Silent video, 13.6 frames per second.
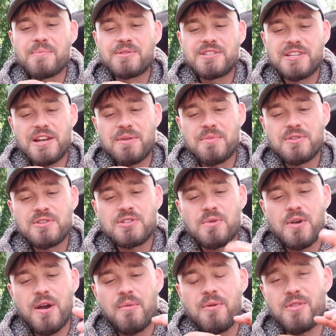cinnamon
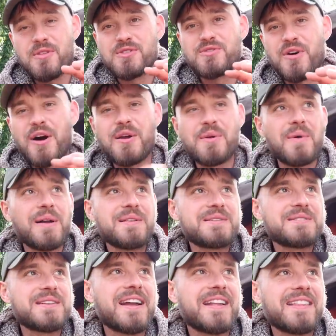swell, but the dry
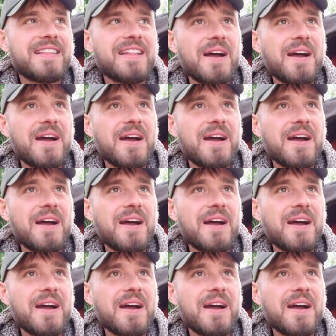ones, and